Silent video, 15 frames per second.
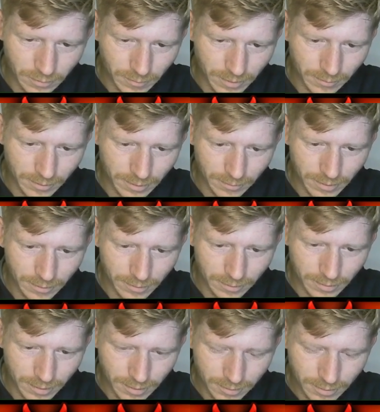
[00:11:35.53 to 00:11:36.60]
wait, wait, wait, wait,
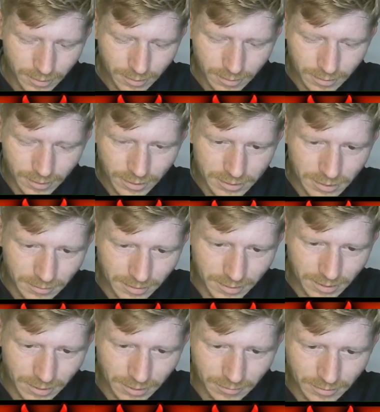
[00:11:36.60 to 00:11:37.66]
wait. Alright, he's going to eat
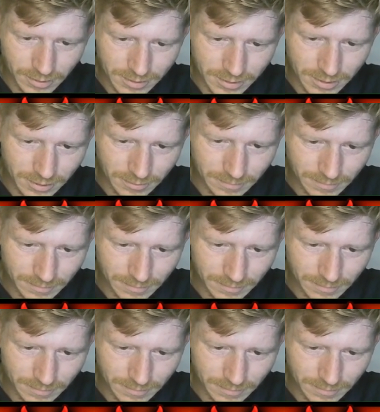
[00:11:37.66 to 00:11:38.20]
that unit, isn't he?